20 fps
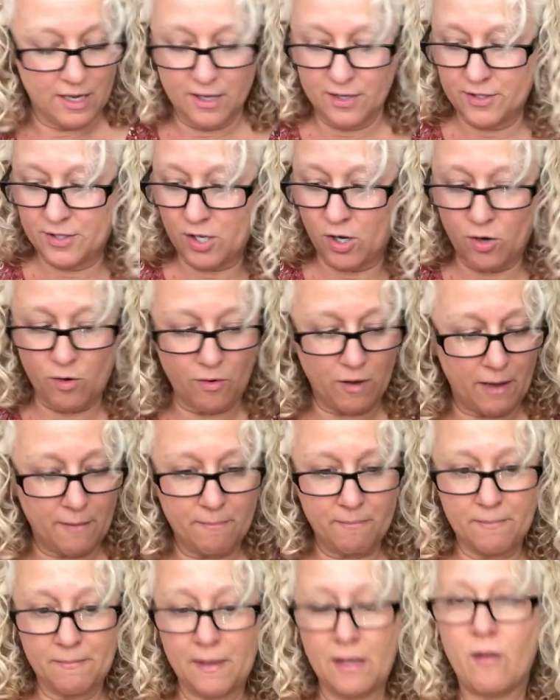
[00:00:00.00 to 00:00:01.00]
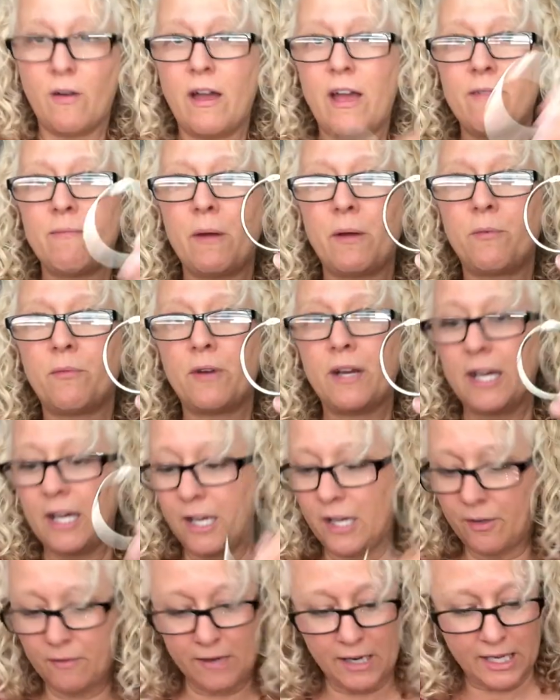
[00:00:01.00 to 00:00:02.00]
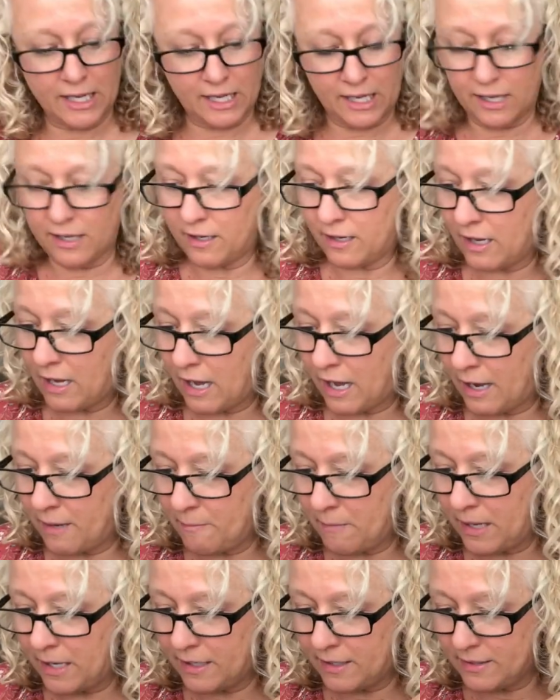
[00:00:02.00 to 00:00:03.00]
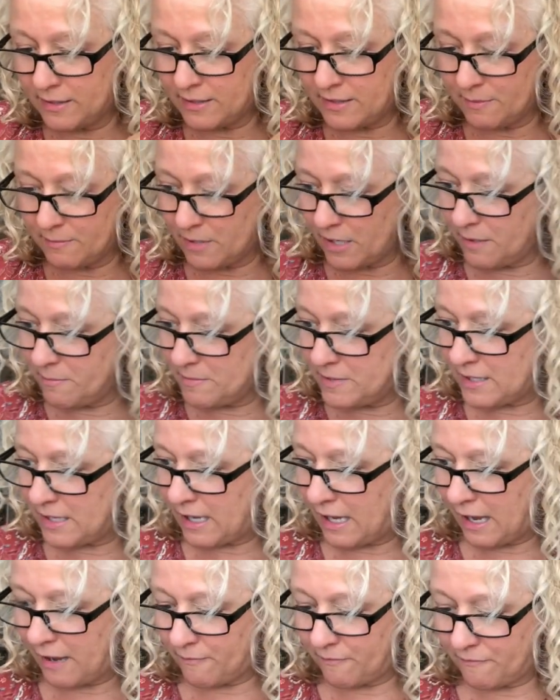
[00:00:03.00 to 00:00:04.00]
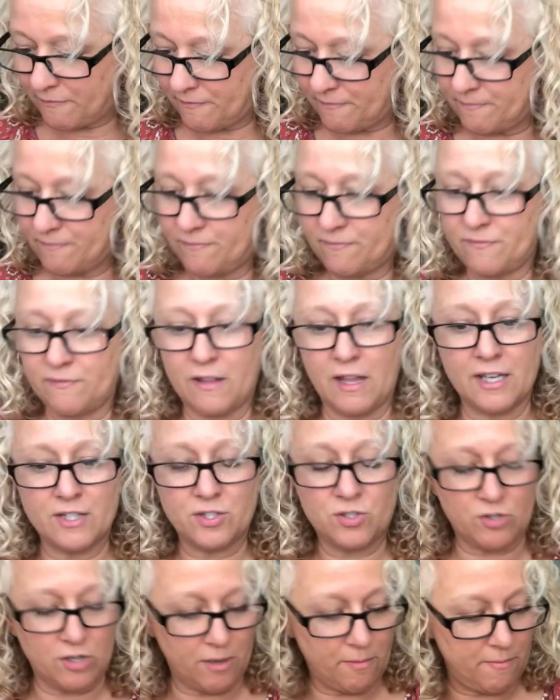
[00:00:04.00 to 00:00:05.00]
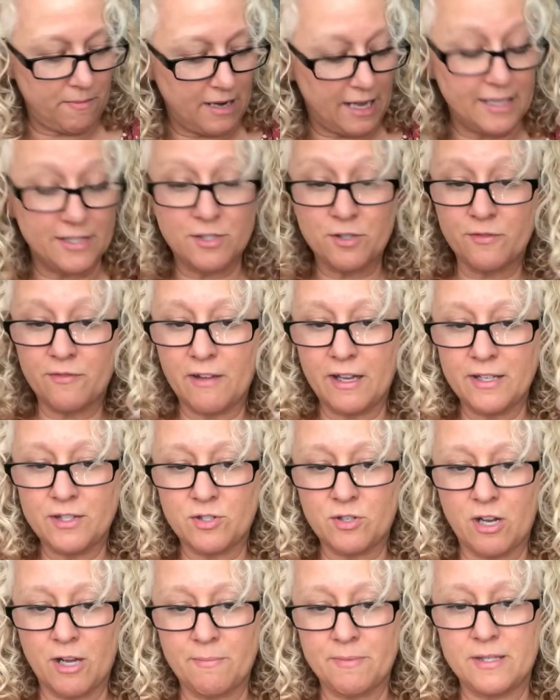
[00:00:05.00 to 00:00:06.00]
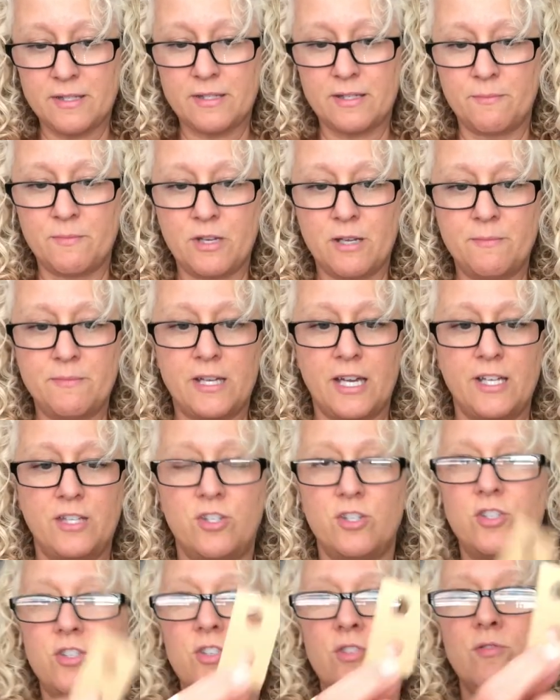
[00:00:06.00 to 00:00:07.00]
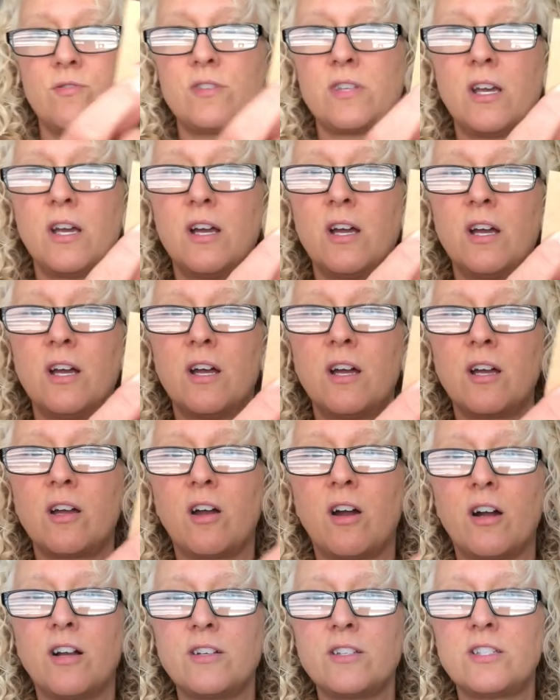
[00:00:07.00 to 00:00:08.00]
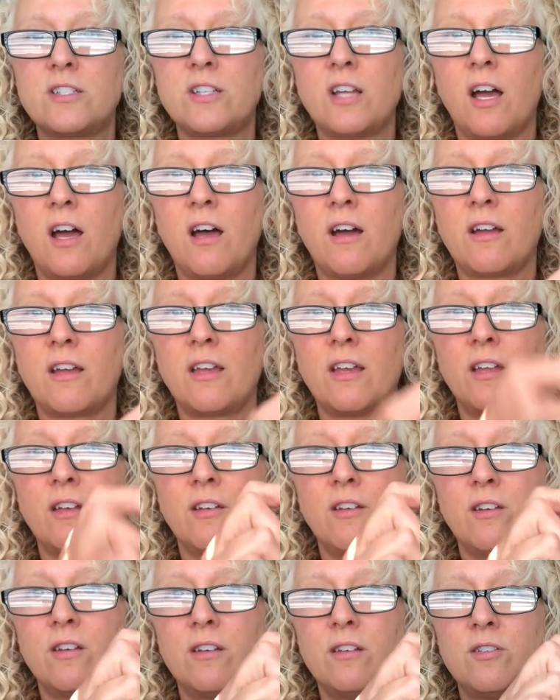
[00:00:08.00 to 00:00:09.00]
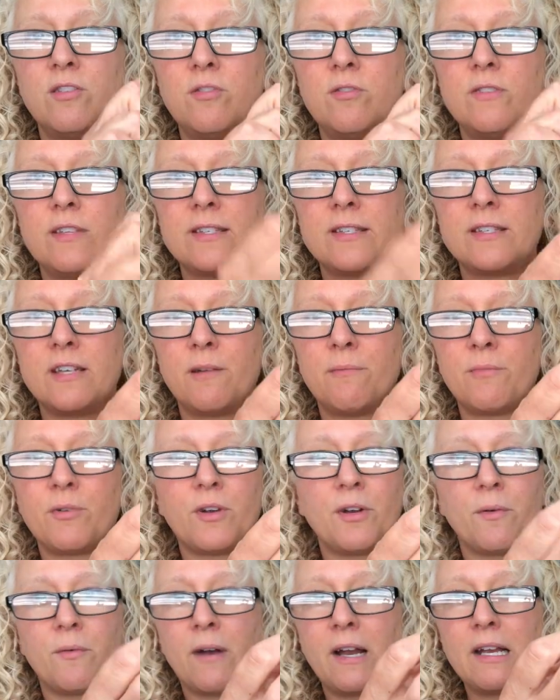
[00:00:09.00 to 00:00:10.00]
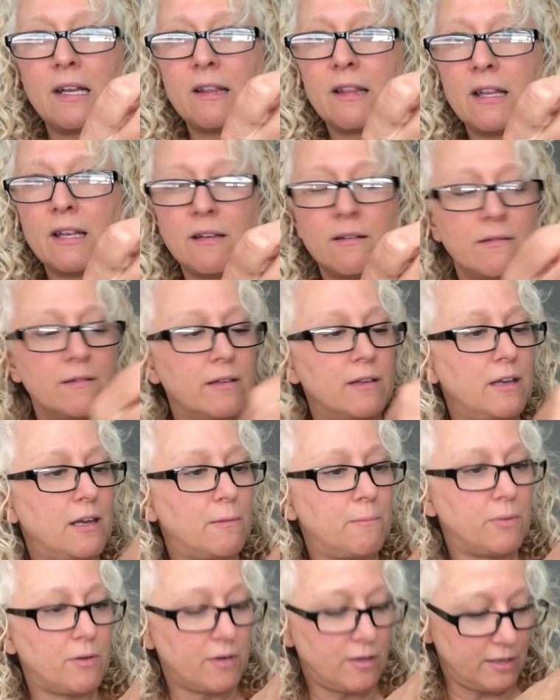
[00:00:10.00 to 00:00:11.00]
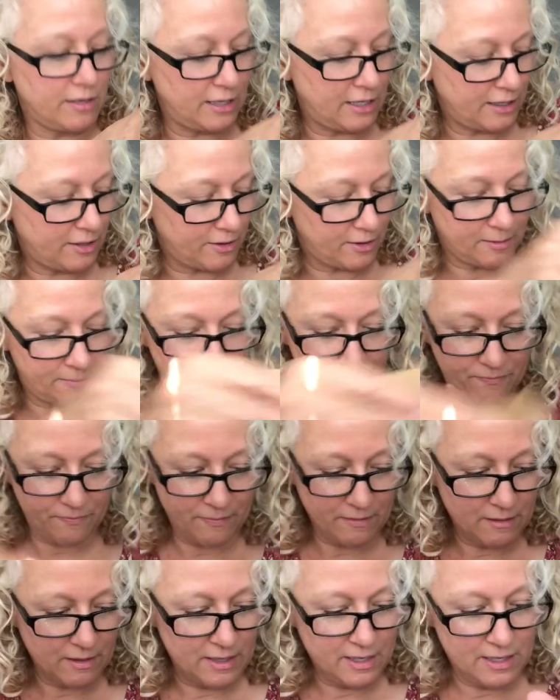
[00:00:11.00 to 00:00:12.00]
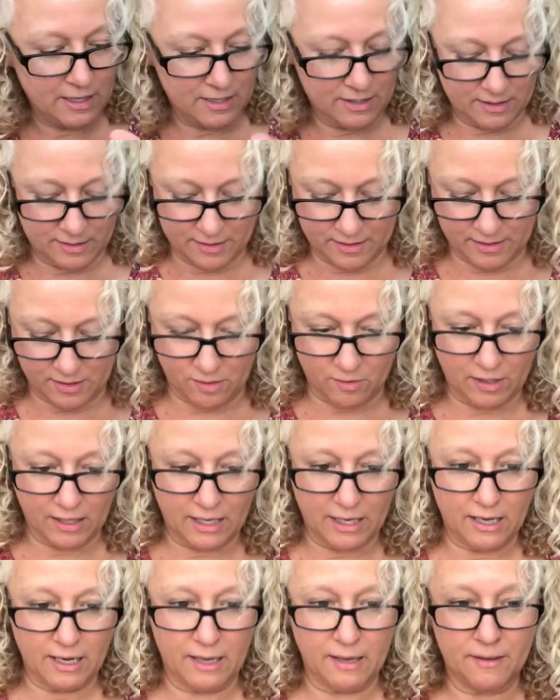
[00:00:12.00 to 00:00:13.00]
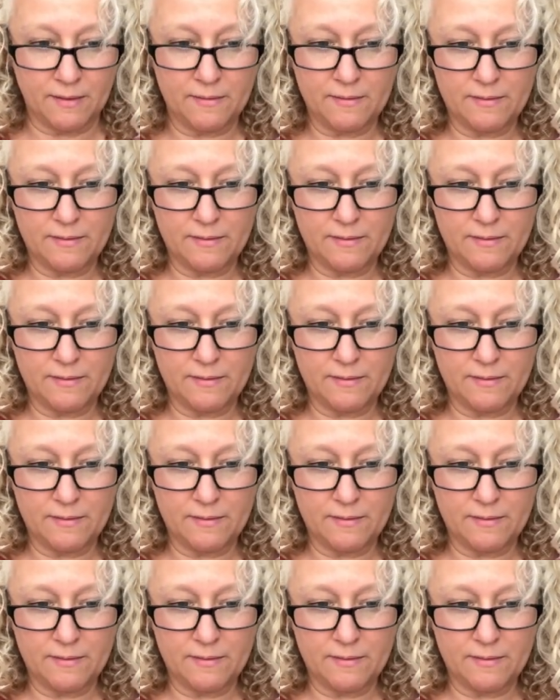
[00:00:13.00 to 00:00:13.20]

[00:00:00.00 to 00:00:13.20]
So I'm, you know, I have my ring ready and I make, sometimes I have floss drop, nicer floss drops. Sometimes I just use cardstock and do this number and write the number on here. So I kind of,